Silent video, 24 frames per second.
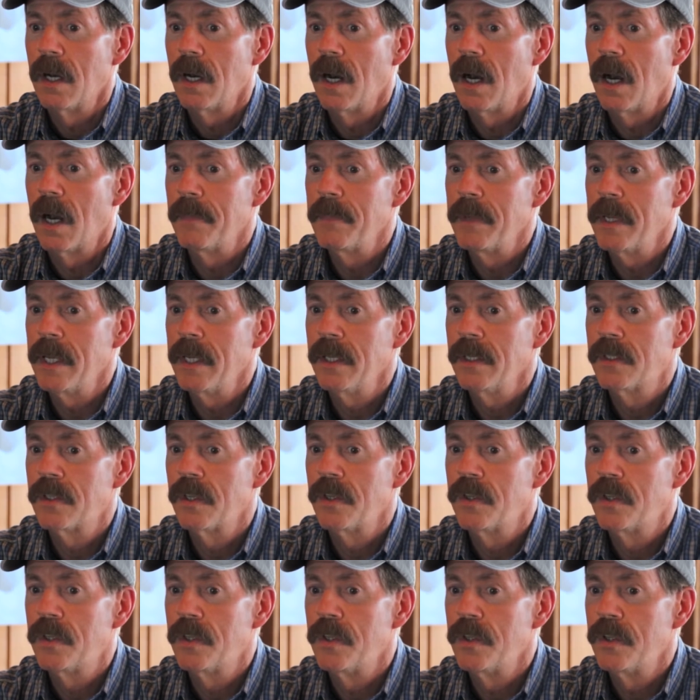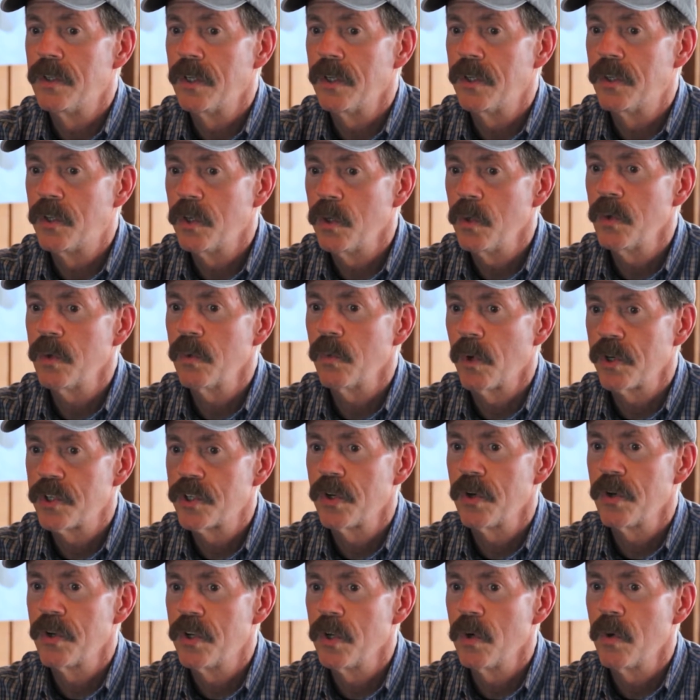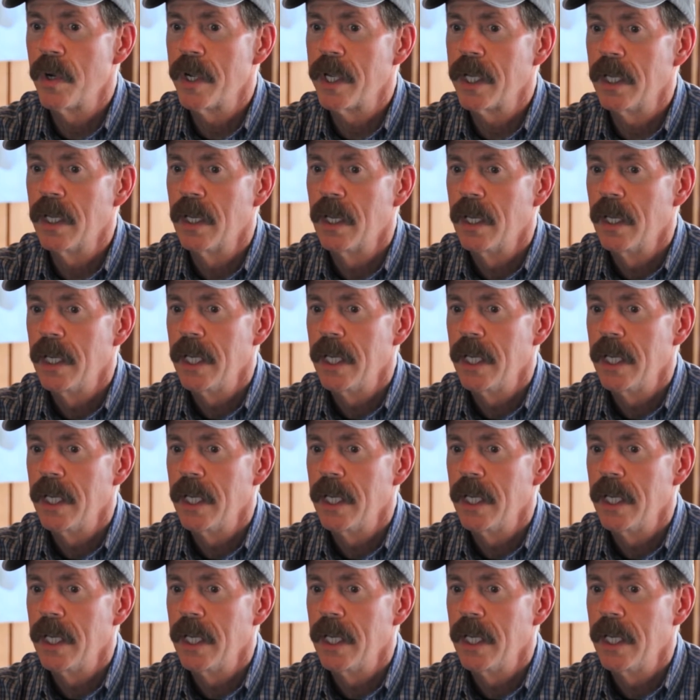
to do what you're doing